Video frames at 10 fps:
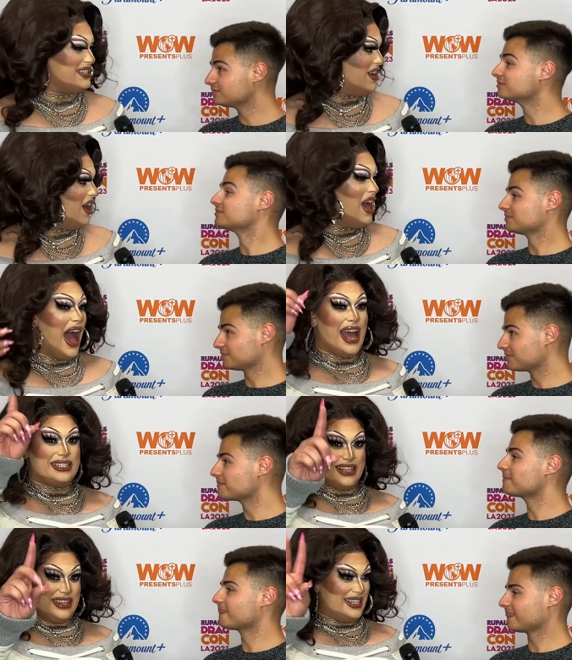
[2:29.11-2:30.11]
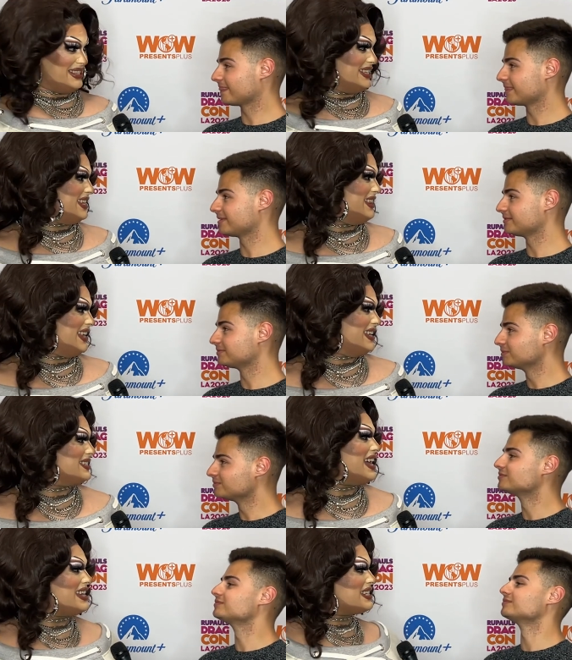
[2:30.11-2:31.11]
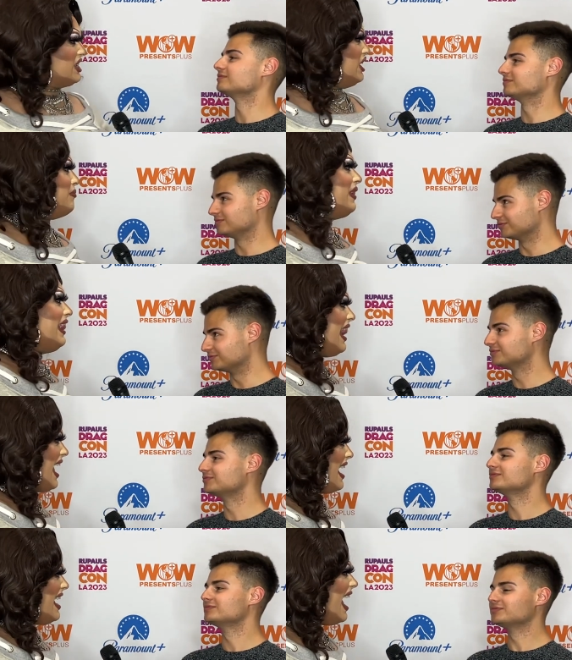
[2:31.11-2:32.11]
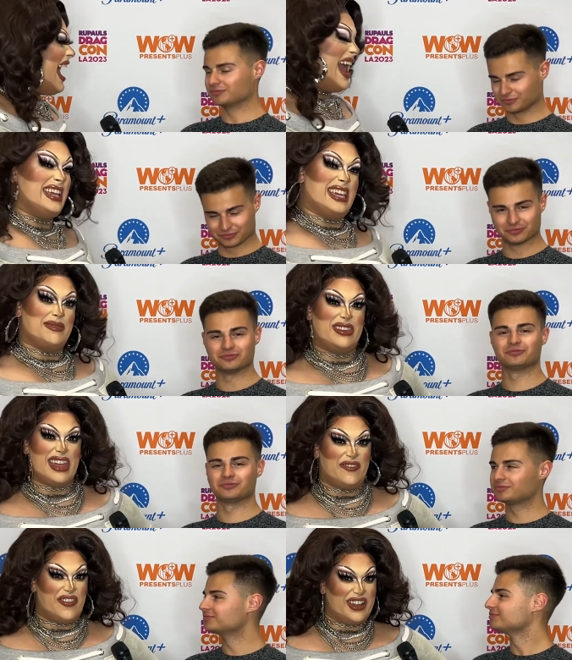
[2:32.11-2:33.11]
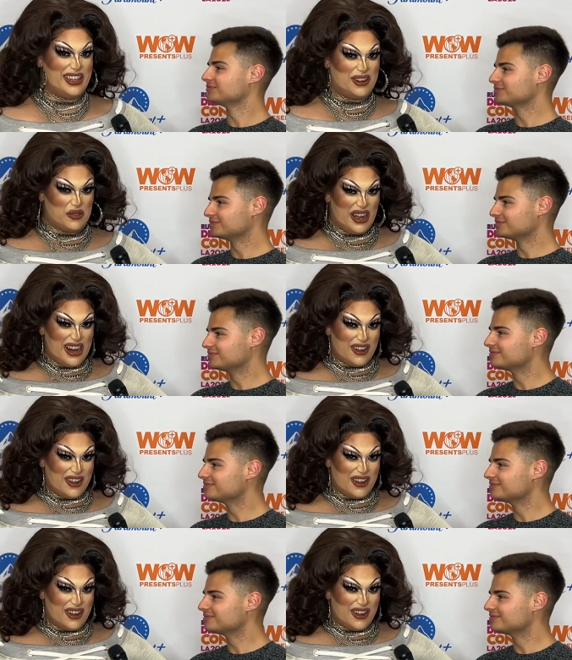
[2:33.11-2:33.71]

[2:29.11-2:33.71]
Speaker 1: saw I did this, this, and this. Let's play and give me that crown.